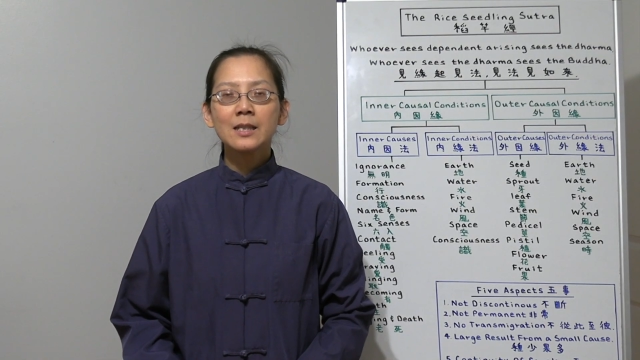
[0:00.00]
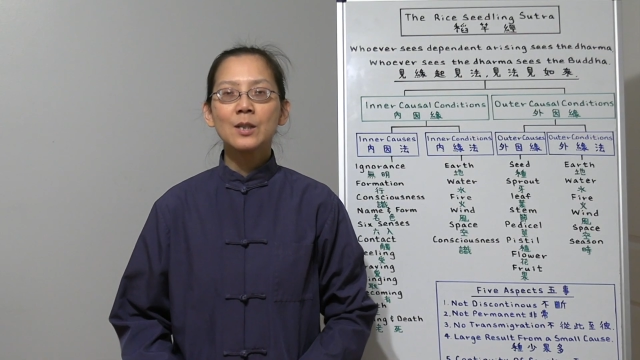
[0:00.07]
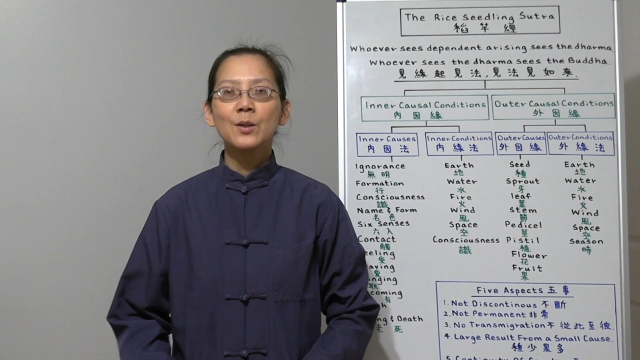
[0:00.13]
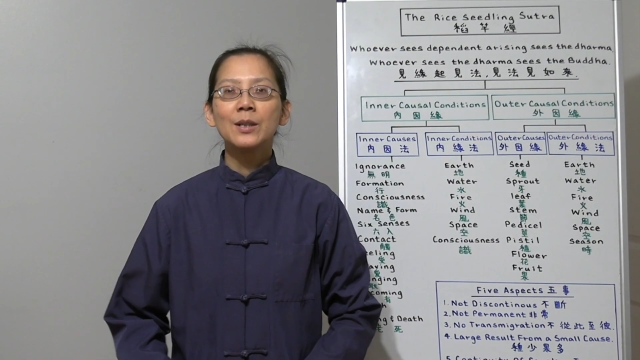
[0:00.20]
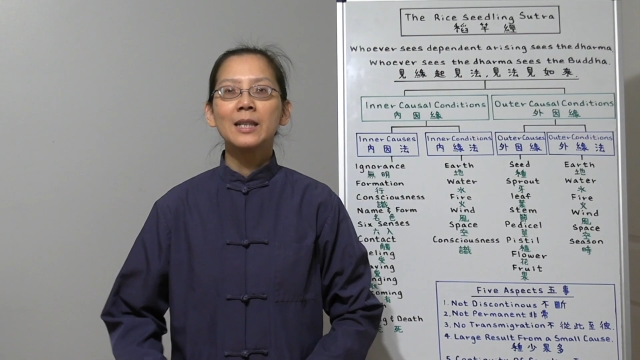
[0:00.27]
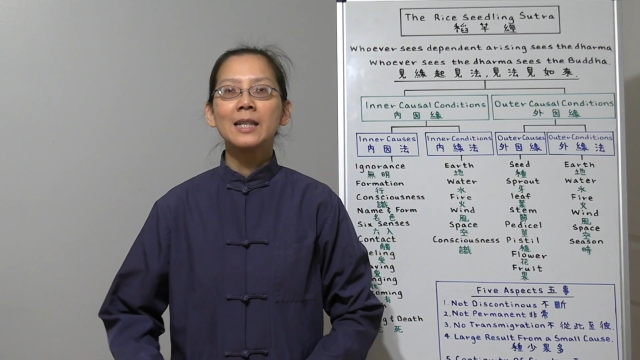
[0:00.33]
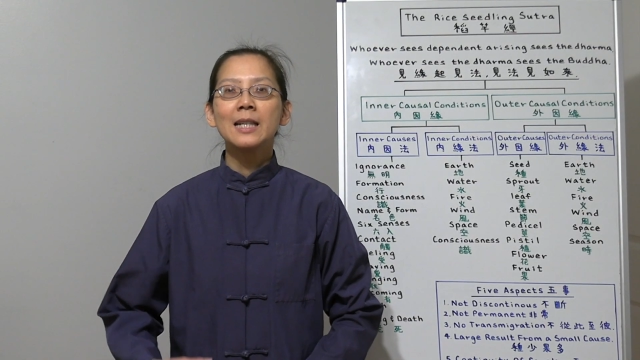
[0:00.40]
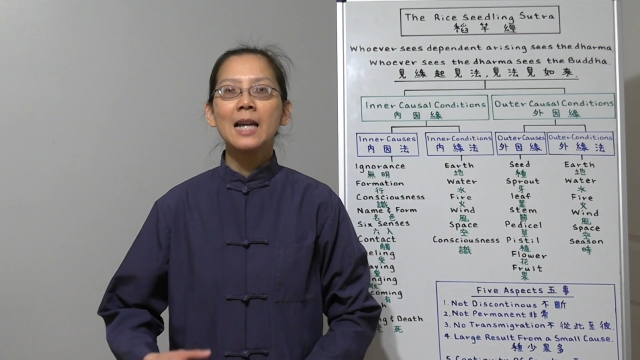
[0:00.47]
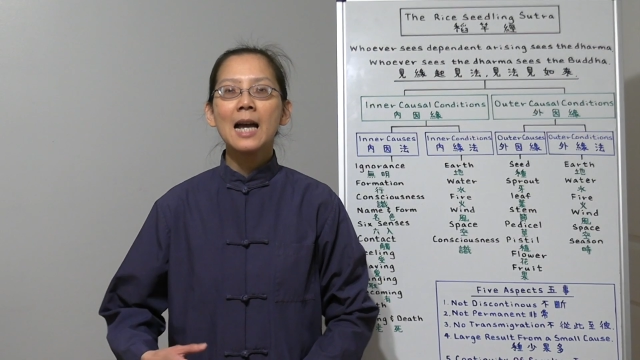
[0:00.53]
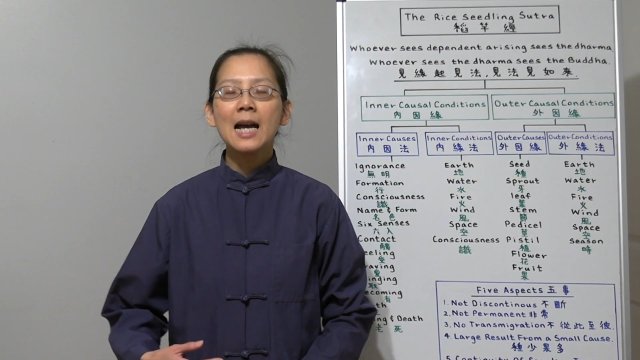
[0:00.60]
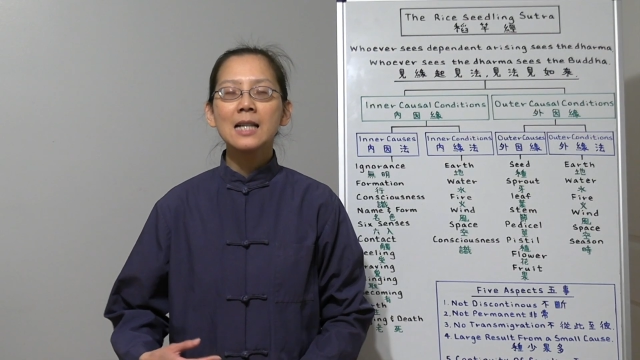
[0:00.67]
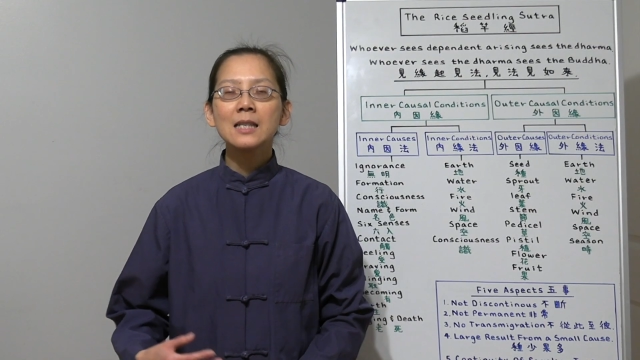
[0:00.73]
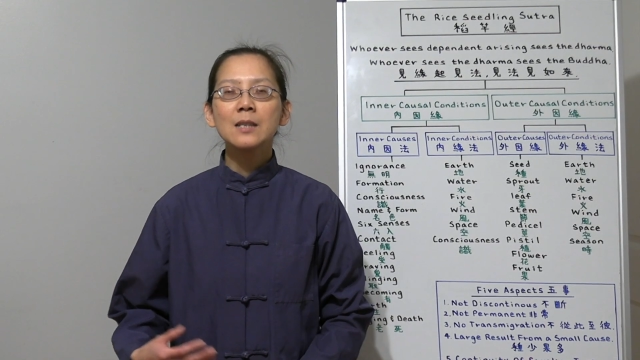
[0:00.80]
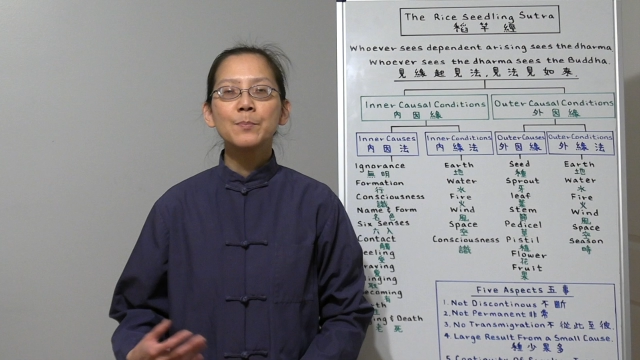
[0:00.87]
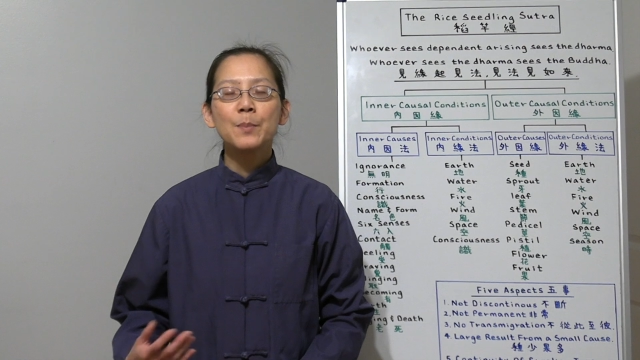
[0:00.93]
so he
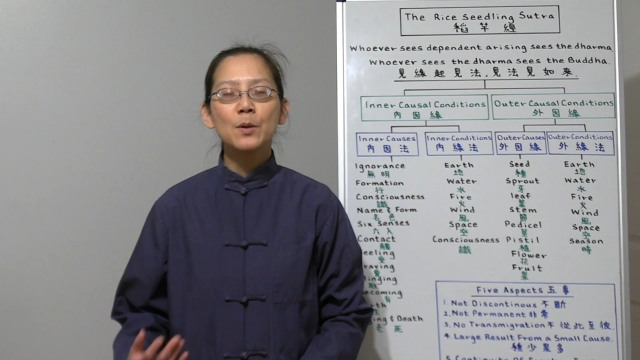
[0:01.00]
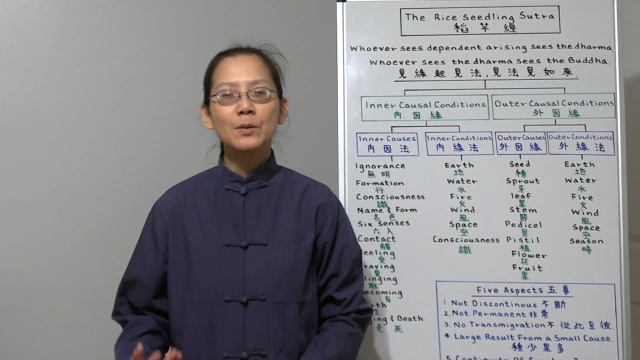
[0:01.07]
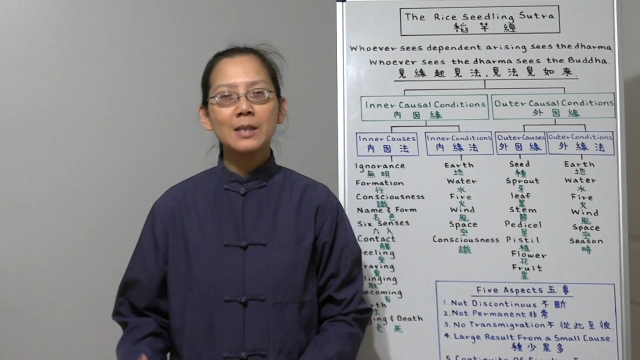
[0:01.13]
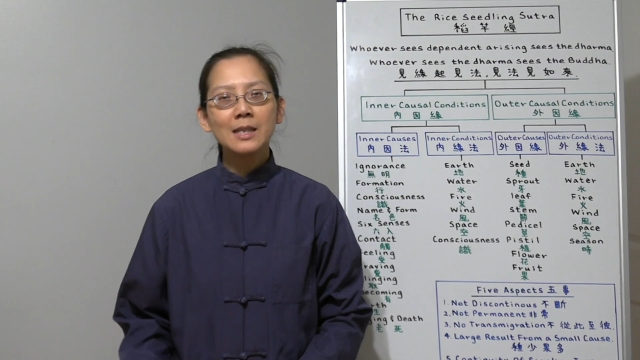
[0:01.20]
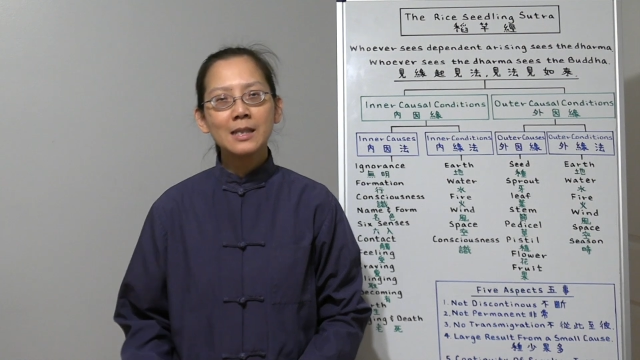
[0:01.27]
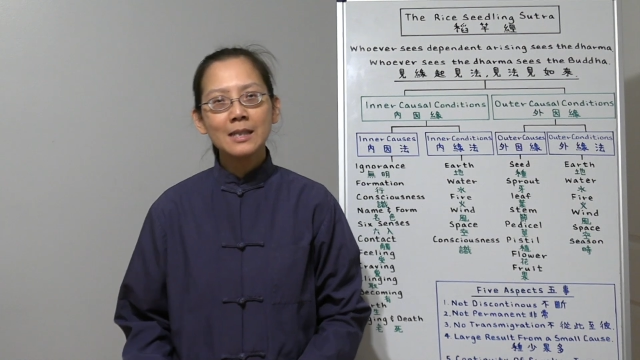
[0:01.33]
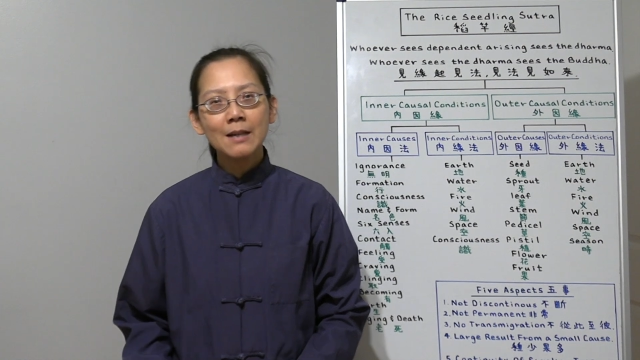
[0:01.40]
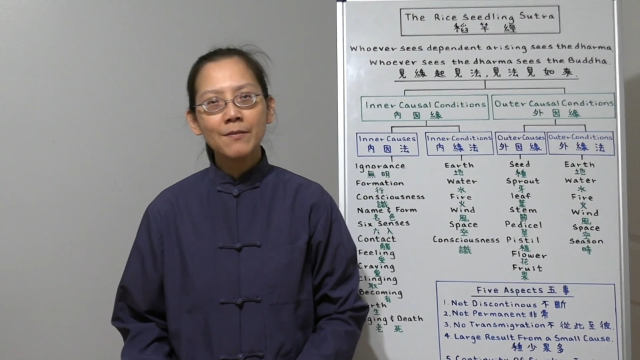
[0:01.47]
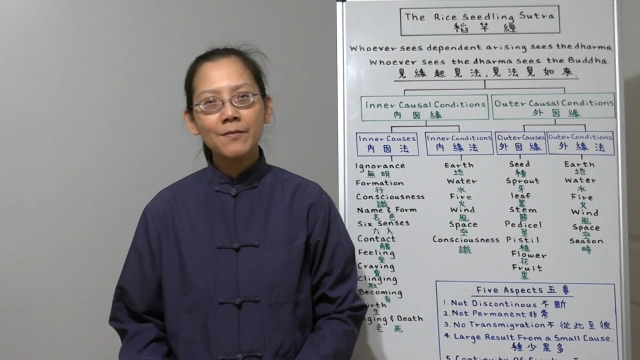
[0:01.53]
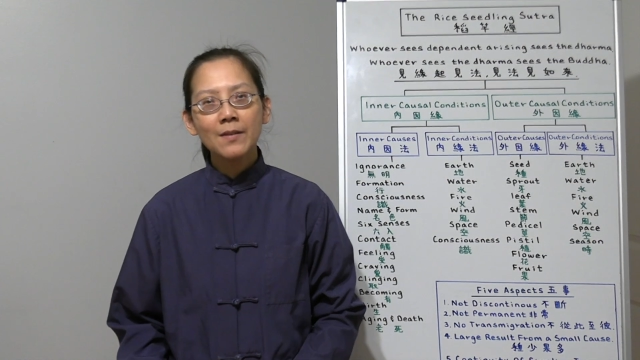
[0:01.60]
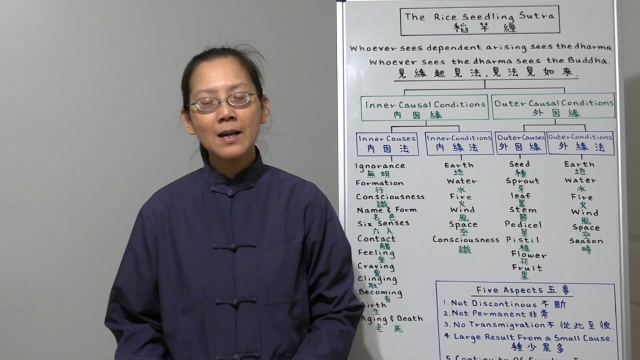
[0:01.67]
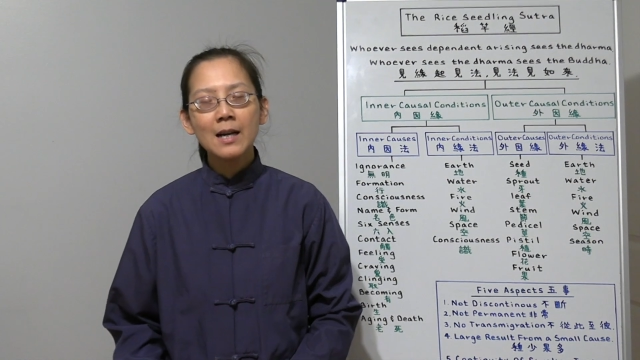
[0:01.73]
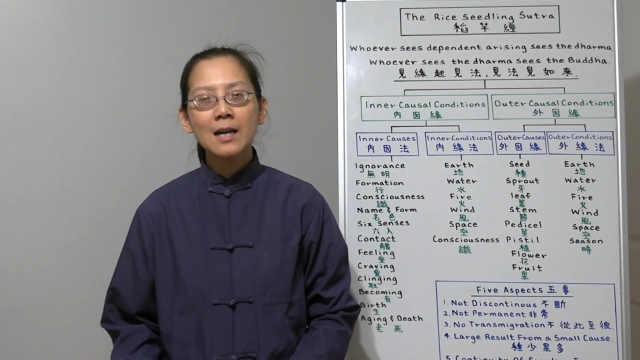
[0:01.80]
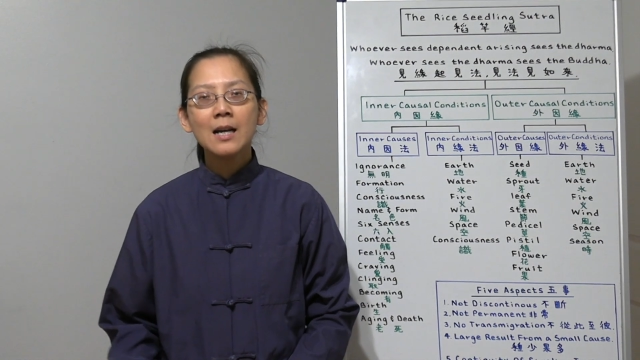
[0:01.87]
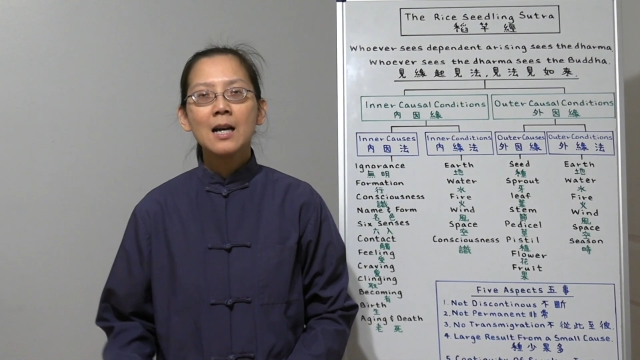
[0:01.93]
asked
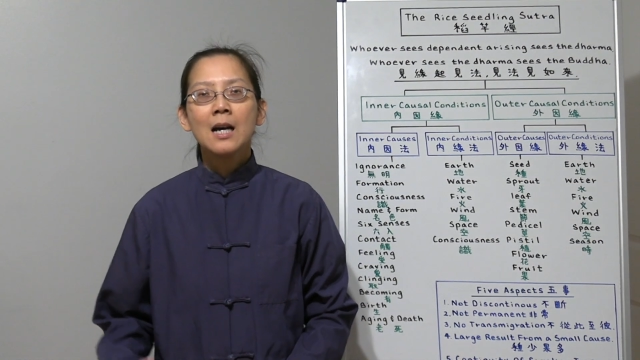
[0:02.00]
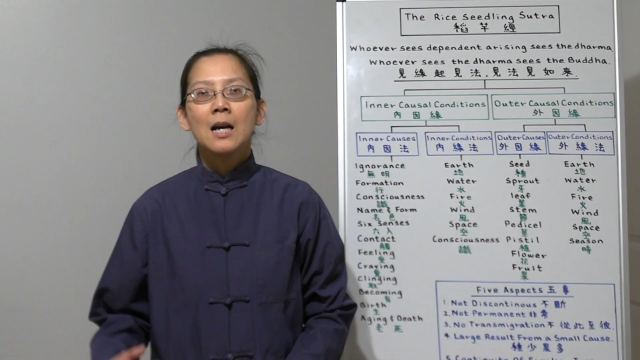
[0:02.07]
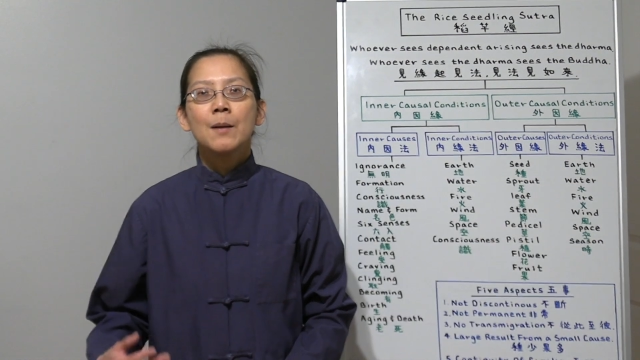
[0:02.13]
Bodhisattva